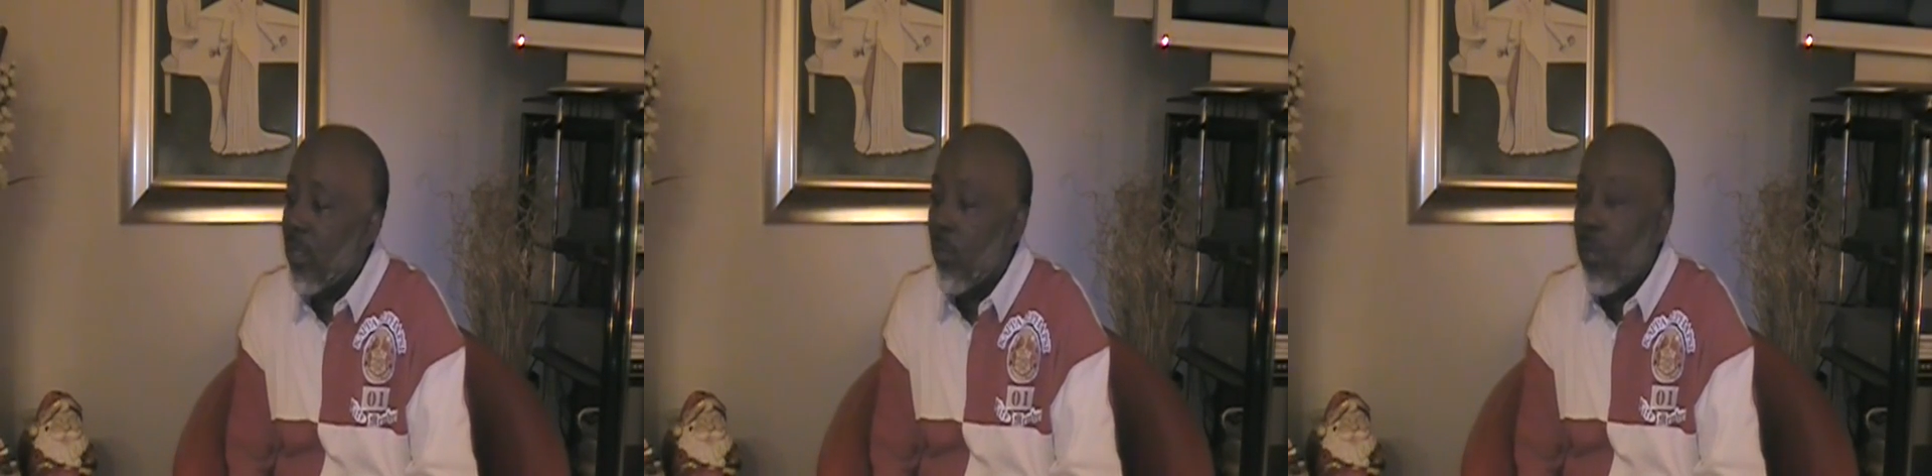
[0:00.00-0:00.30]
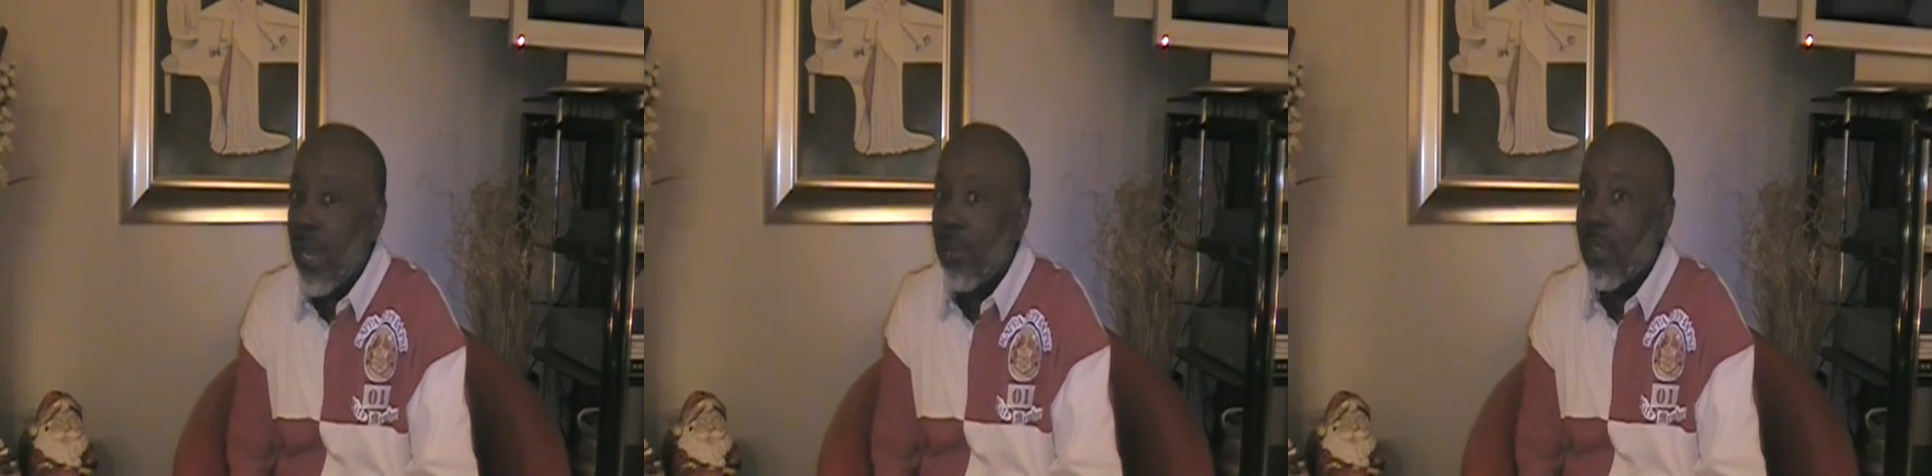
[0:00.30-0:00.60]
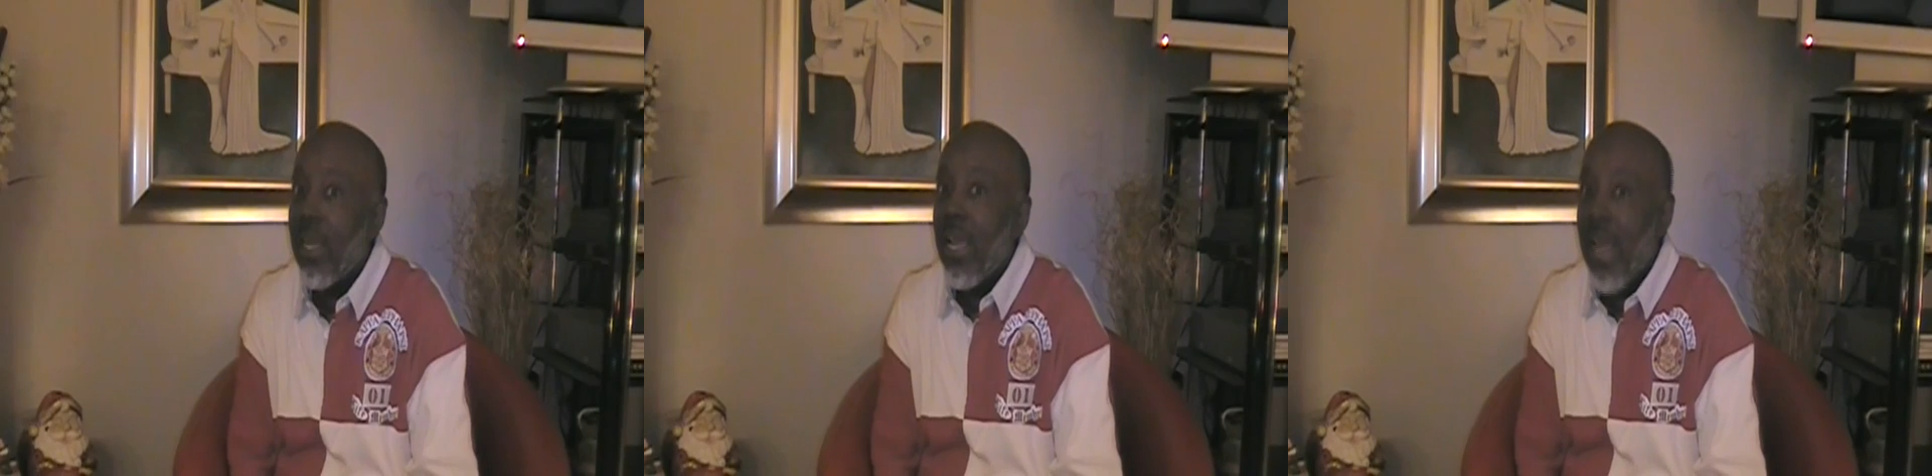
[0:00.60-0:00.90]
that we
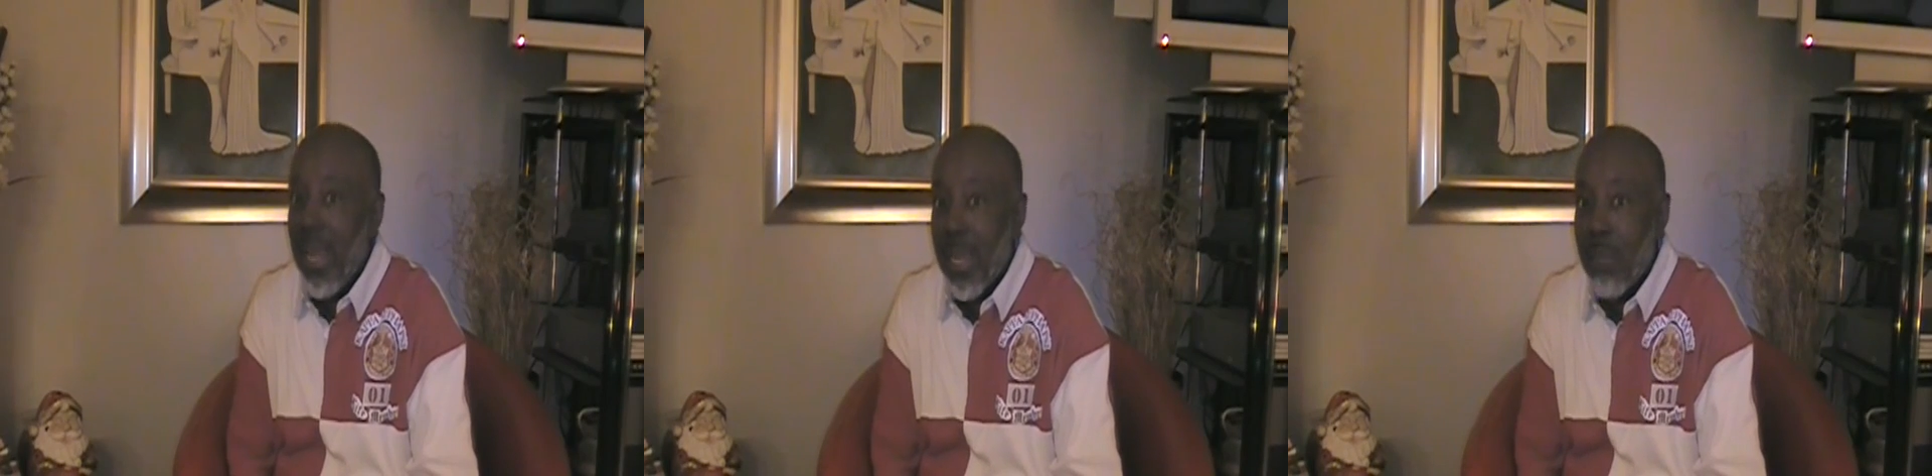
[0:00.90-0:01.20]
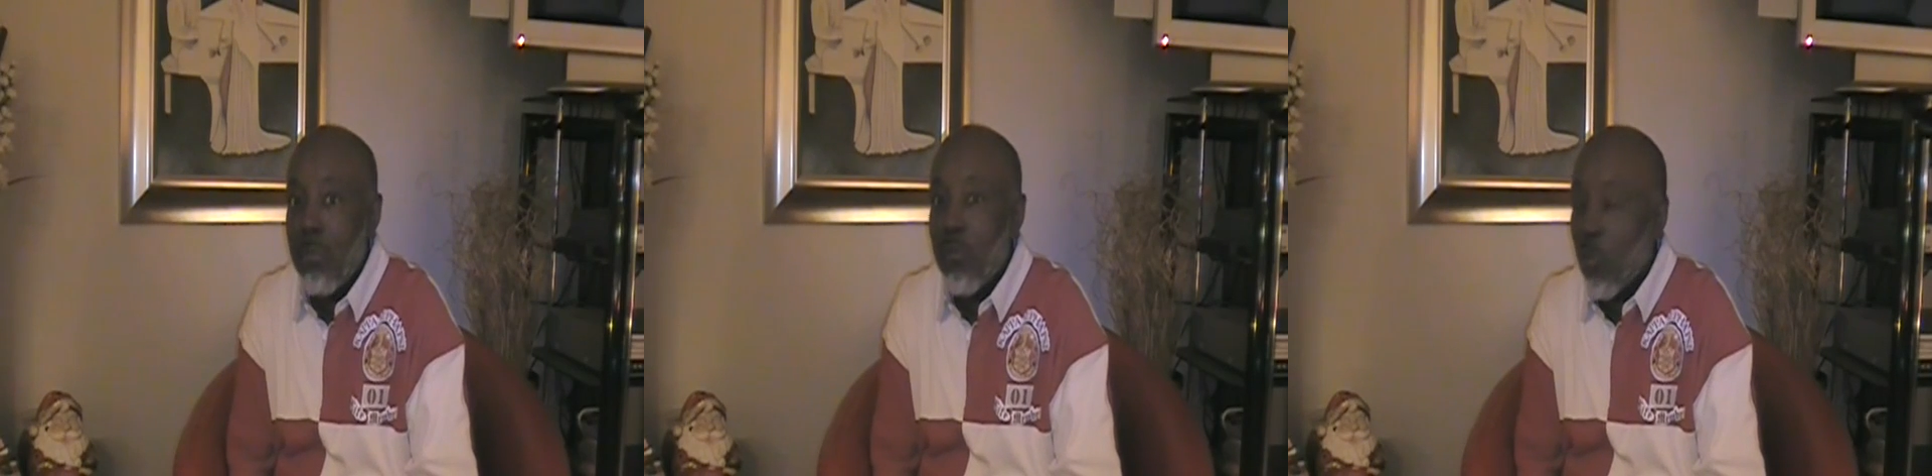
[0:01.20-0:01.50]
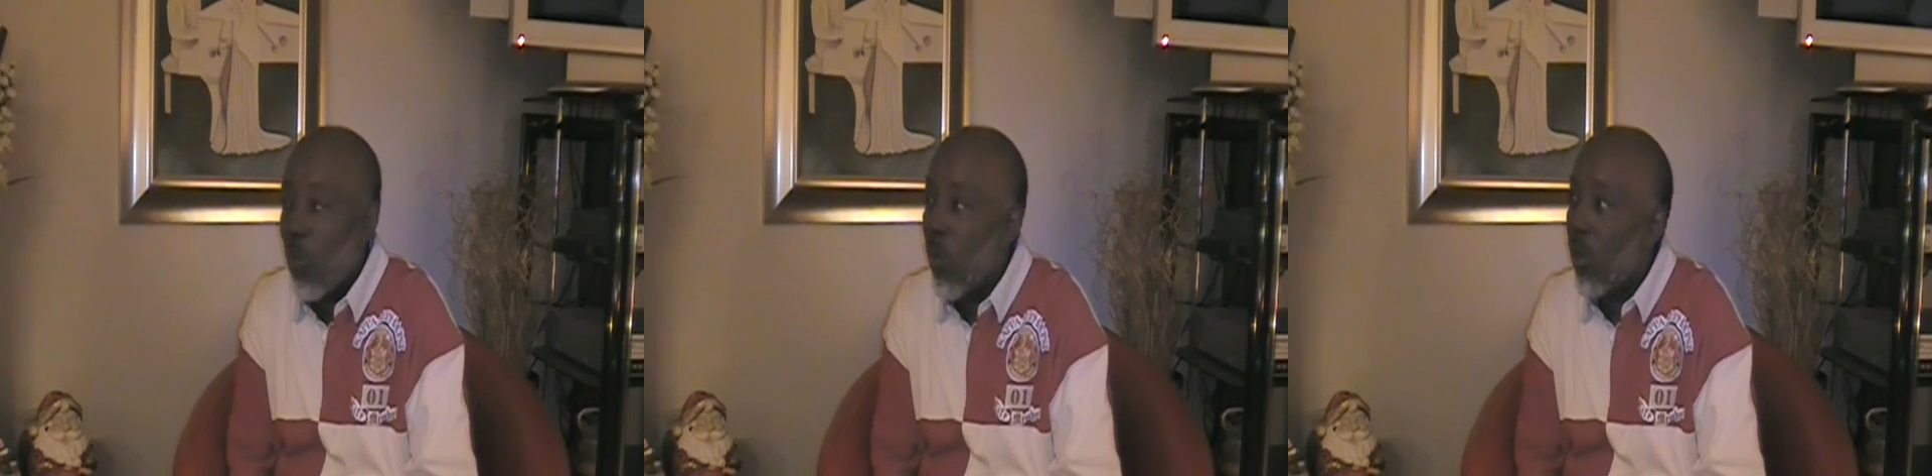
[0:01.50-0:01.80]
haven't had
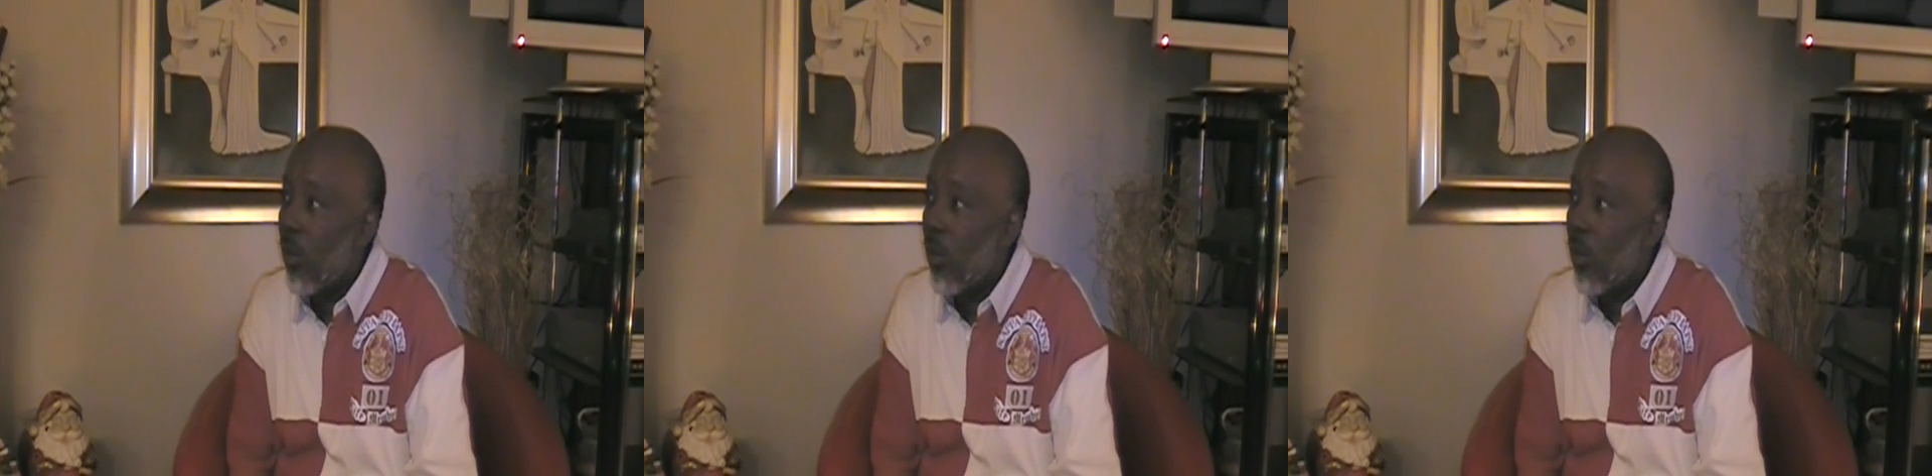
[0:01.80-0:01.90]
before.